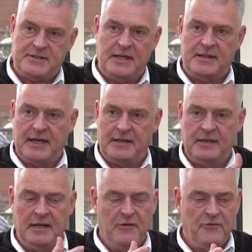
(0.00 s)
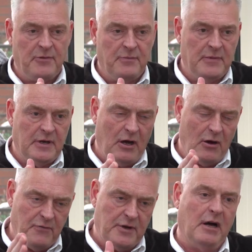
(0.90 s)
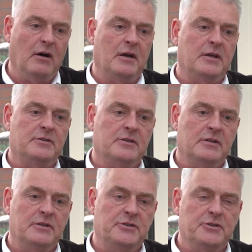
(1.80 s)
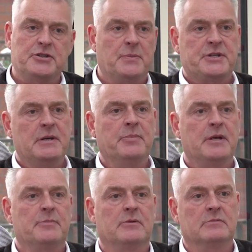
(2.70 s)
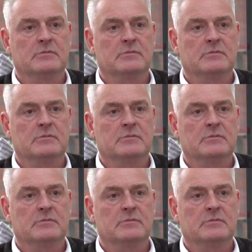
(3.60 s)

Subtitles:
And then from overnight, you just stop seeing people.